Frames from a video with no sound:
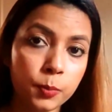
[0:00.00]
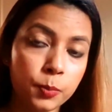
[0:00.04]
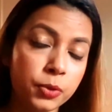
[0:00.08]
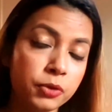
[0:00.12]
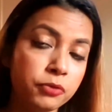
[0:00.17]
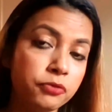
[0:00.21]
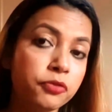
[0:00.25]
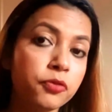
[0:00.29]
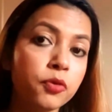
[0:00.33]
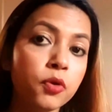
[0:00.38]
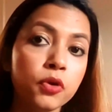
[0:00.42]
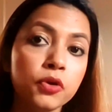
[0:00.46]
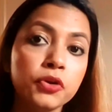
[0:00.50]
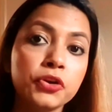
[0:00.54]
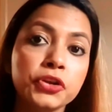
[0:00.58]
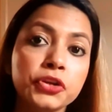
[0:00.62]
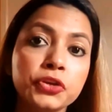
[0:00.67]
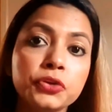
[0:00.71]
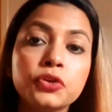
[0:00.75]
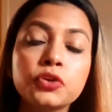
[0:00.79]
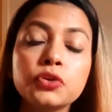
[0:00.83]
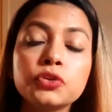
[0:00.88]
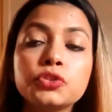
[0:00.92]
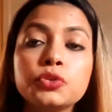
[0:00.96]
before
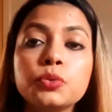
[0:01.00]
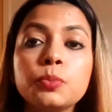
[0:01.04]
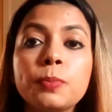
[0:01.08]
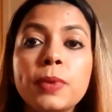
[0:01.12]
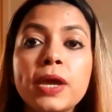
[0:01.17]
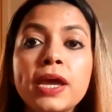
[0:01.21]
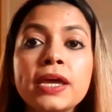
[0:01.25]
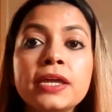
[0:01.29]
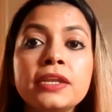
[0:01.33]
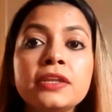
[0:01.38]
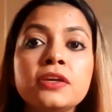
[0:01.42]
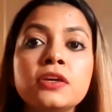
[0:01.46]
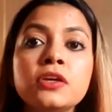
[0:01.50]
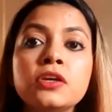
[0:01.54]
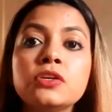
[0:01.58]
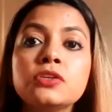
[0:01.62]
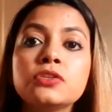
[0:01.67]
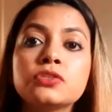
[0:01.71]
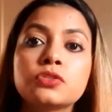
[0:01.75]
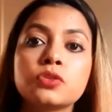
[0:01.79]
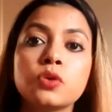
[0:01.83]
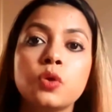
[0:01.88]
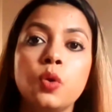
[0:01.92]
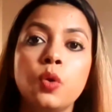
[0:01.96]
you go to bed.
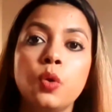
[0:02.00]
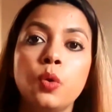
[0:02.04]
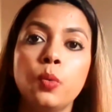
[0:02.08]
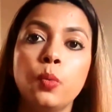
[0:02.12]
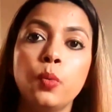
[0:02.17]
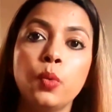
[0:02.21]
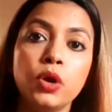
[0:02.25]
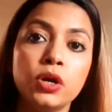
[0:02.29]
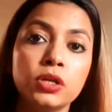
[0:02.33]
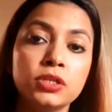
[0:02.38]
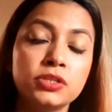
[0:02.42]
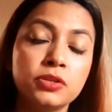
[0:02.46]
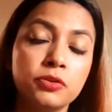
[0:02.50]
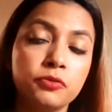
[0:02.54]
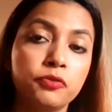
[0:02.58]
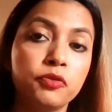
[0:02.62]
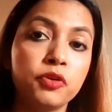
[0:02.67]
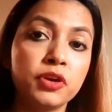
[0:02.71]
So what,